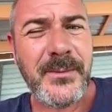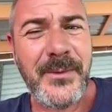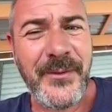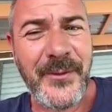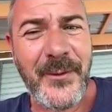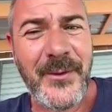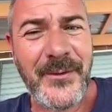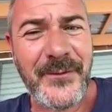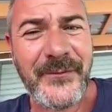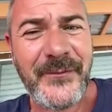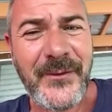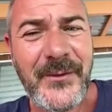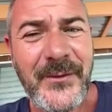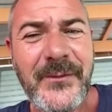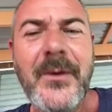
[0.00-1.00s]
with the hot
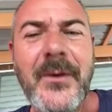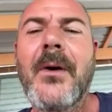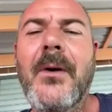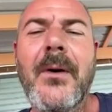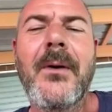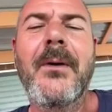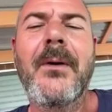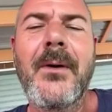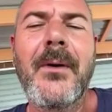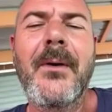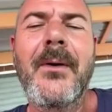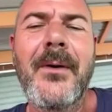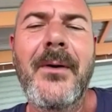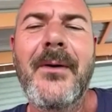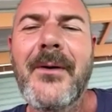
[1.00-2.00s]
stones. Oh,
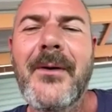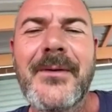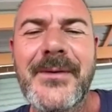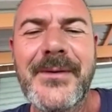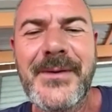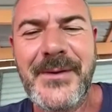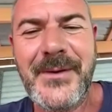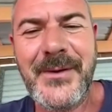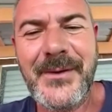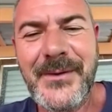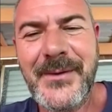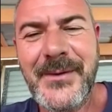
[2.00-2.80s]
you know,